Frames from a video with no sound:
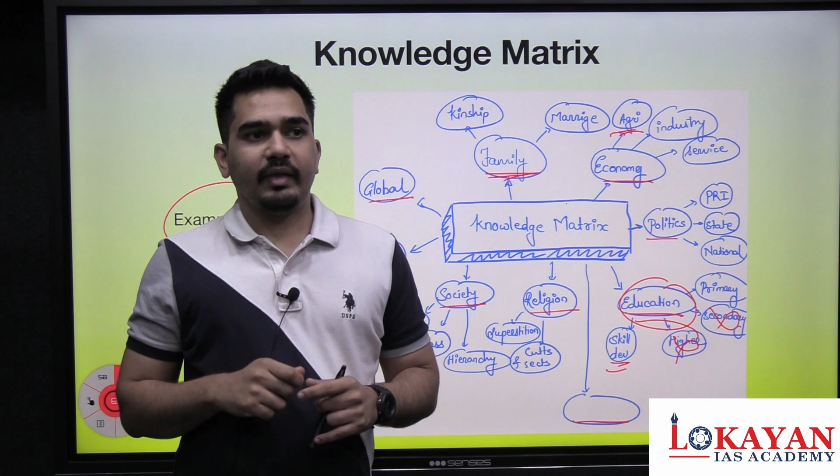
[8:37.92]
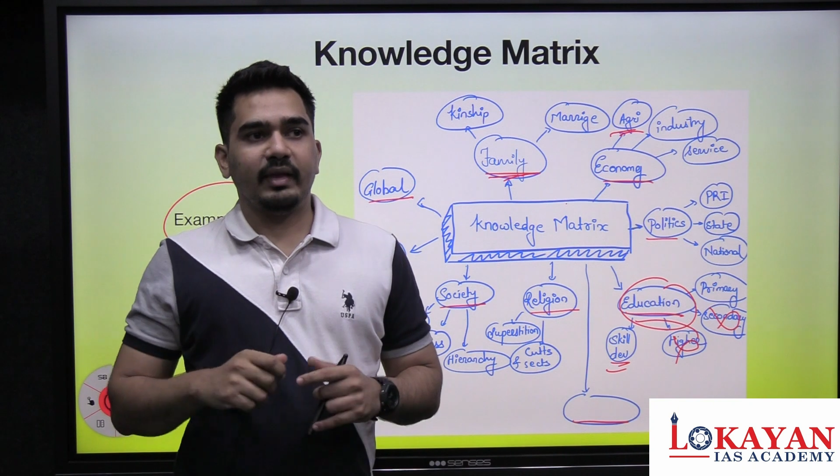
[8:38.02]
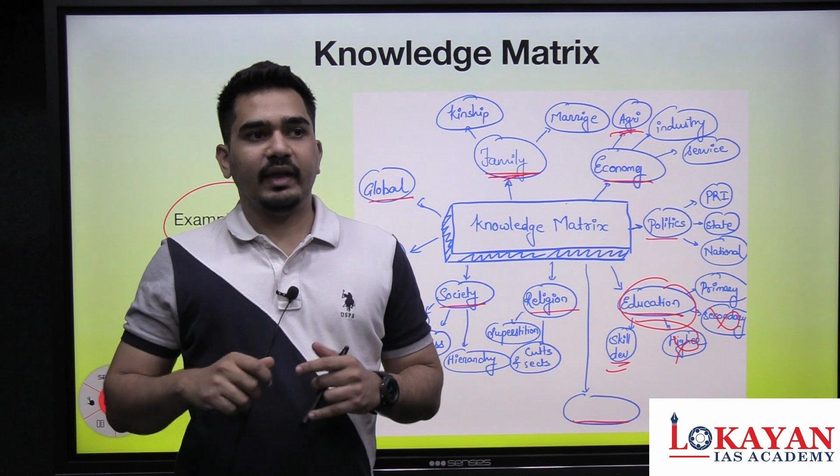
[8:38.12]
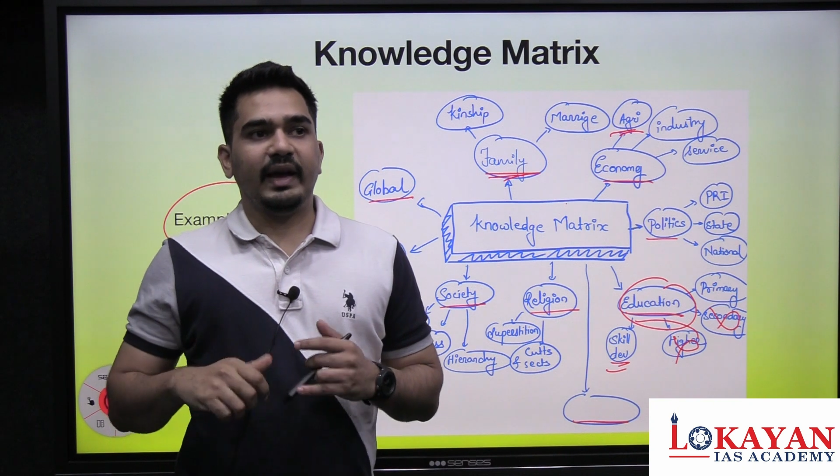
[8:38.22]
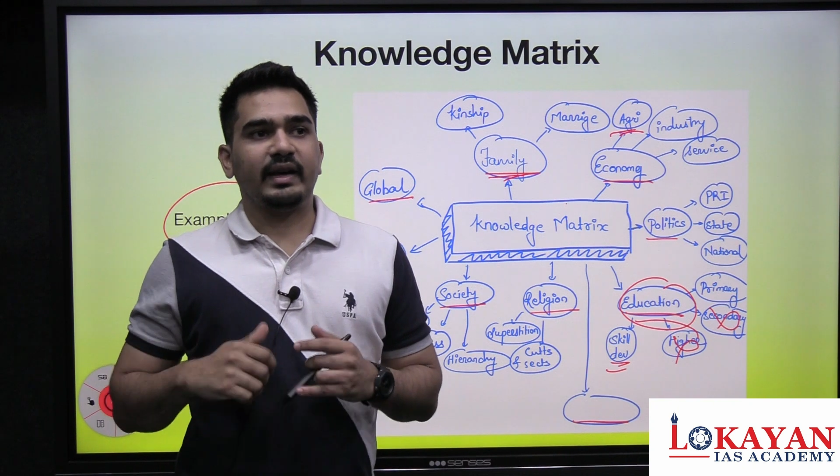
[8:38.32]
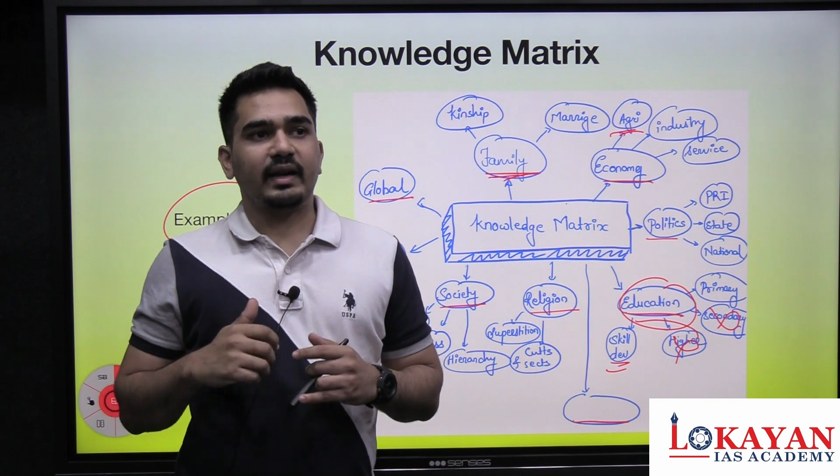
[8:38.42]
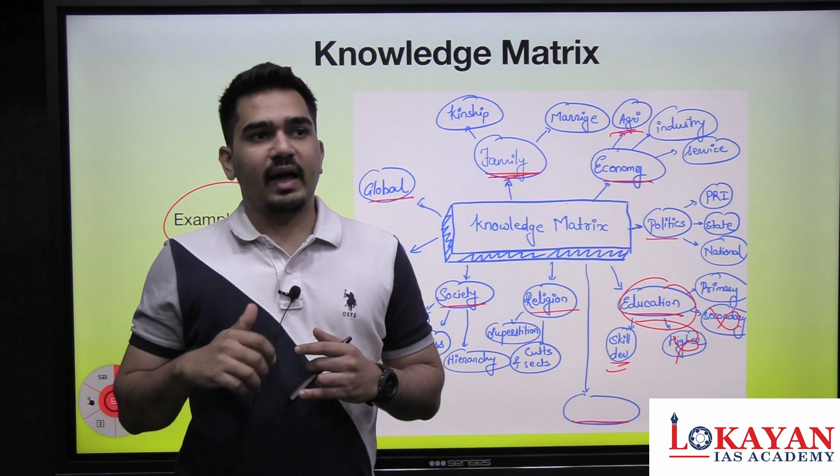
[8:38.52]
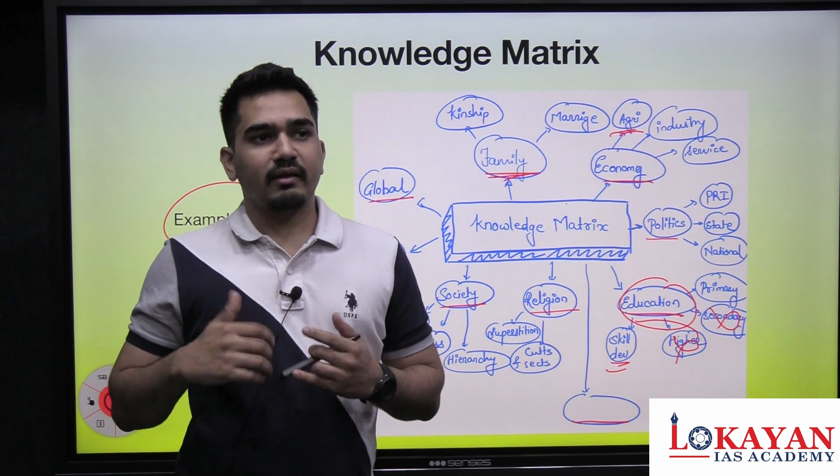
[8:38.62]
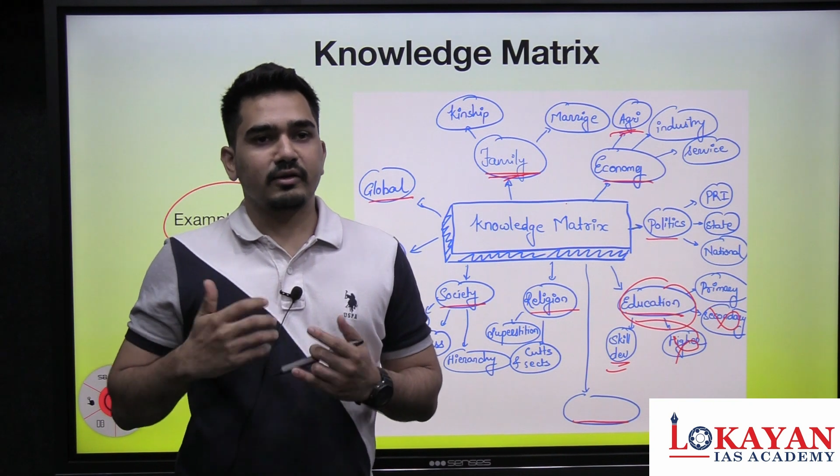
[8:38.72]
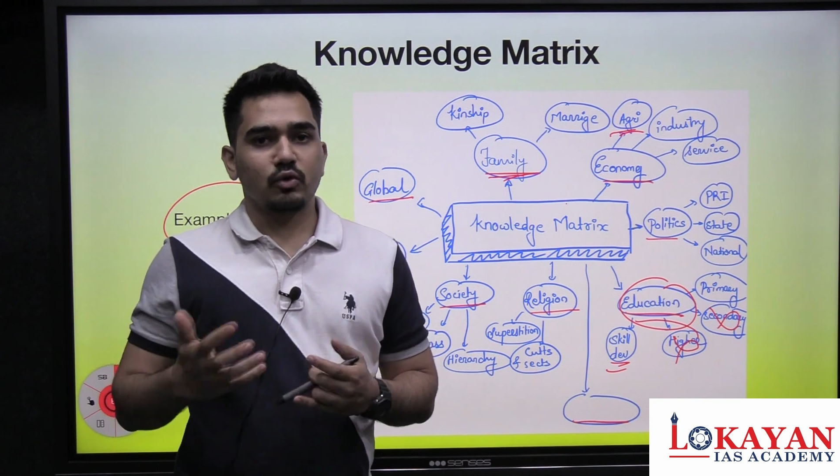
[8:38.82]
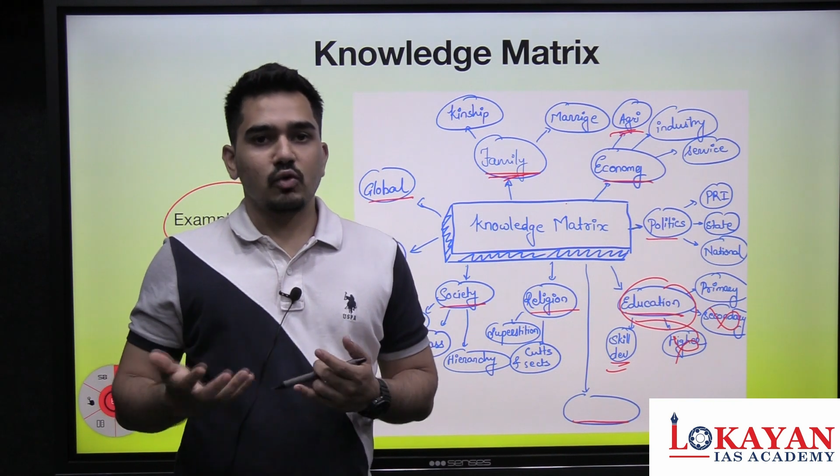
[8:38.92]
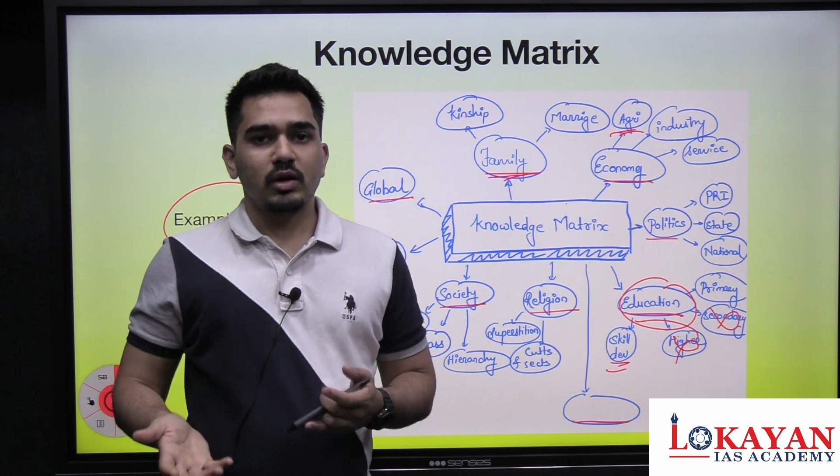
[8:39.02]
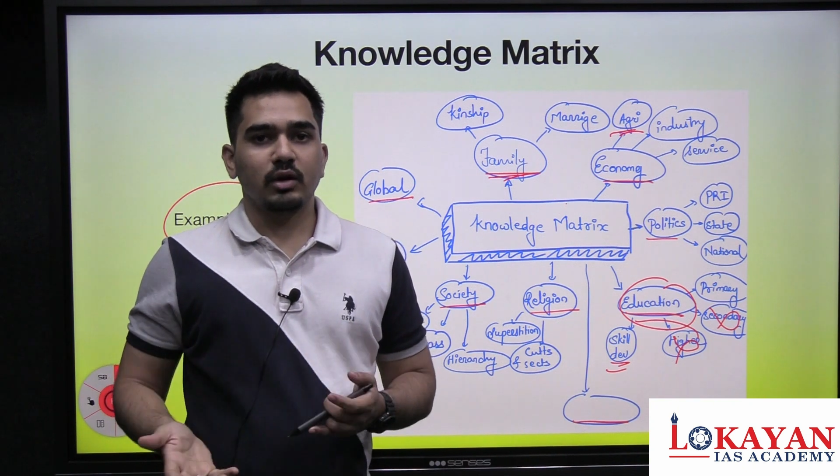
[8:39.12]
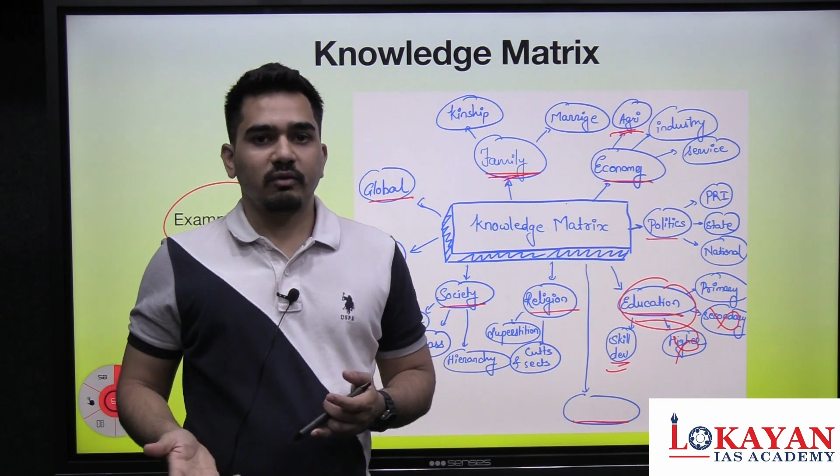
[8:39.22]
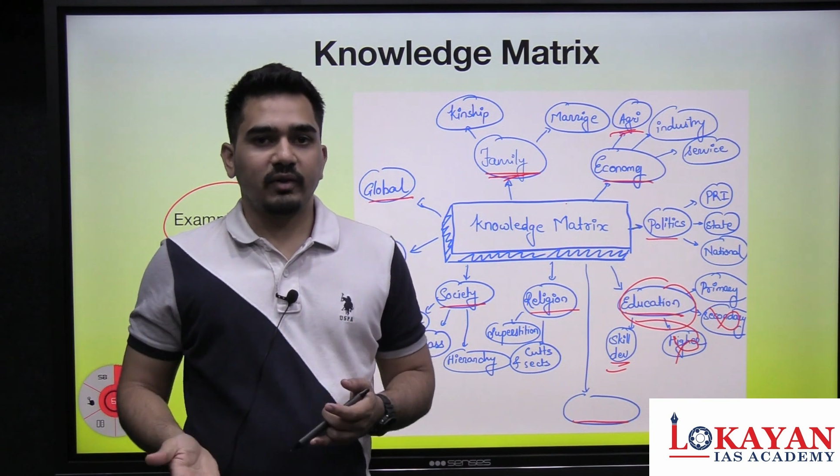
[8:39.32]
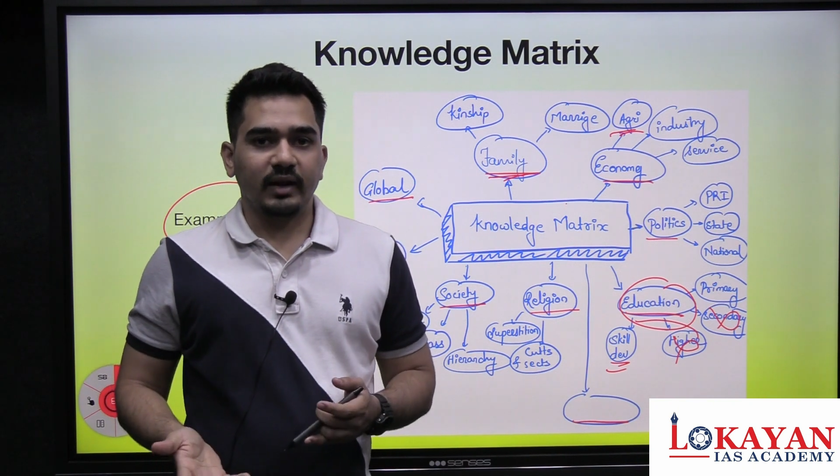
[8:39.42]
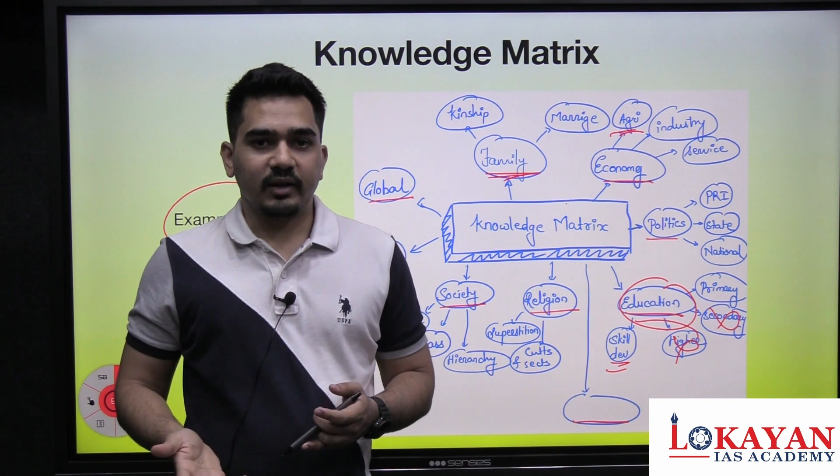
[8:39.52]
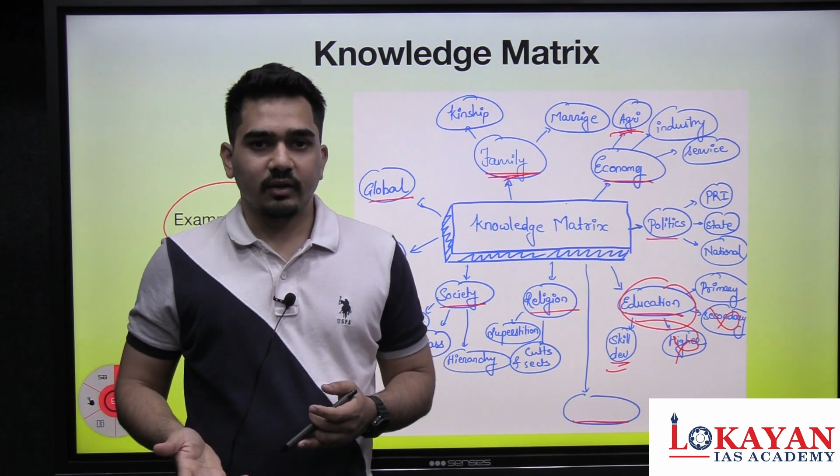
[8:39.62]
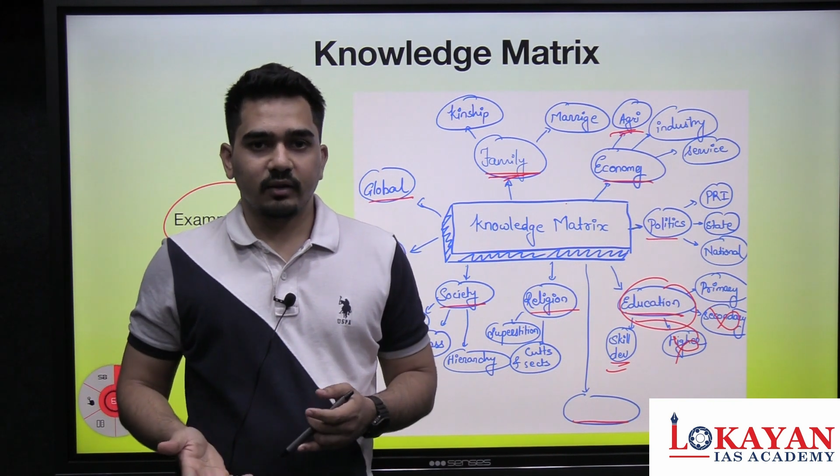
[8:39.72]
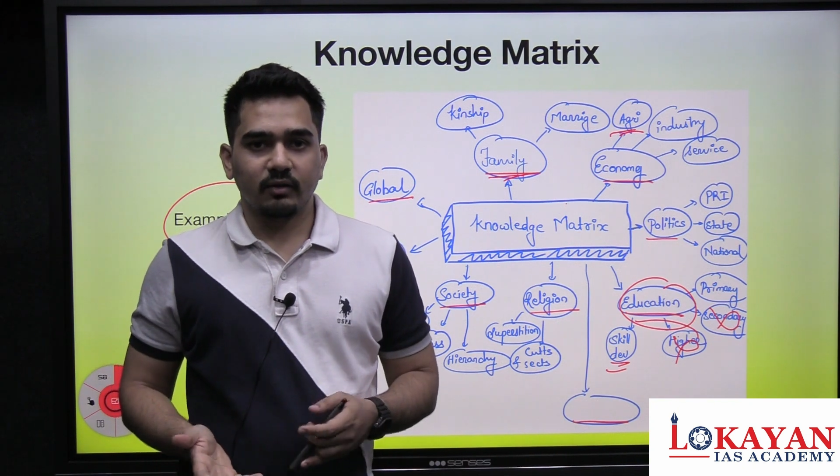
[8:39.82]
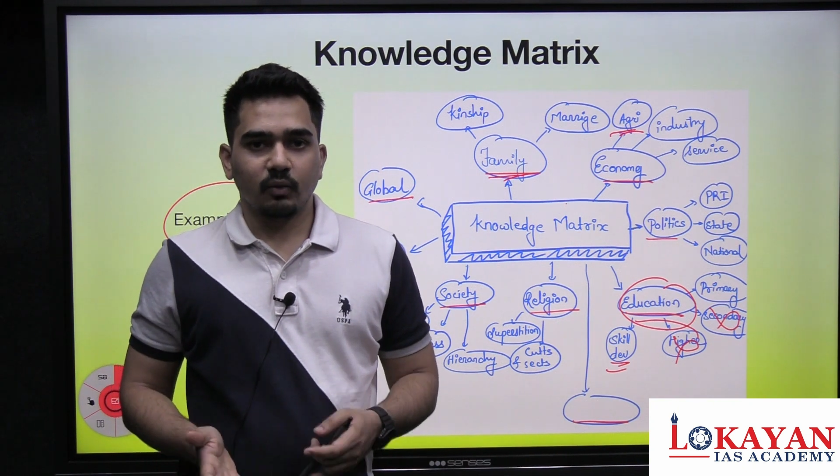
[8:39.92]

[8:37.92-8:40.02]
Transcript: the entire slogan of elections